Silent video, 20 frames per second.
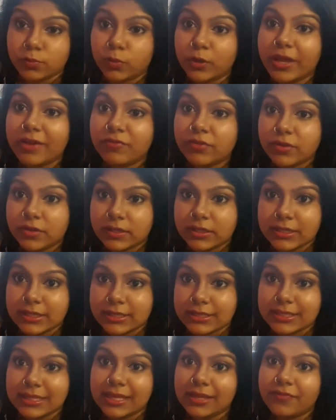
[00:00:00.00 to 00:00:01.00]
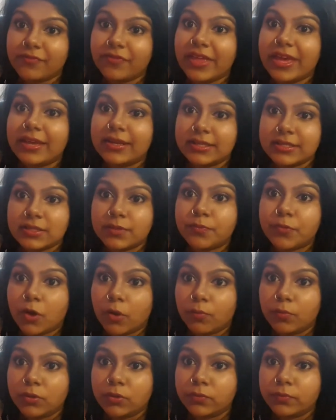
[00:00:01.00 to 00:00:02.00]
whatever it is, if there is a
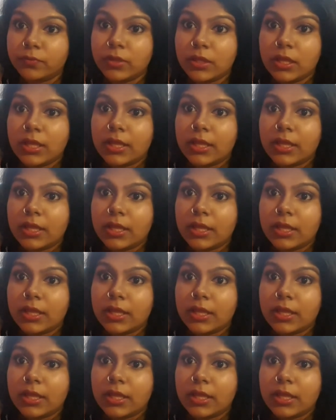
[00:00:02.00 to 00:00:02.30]
problem,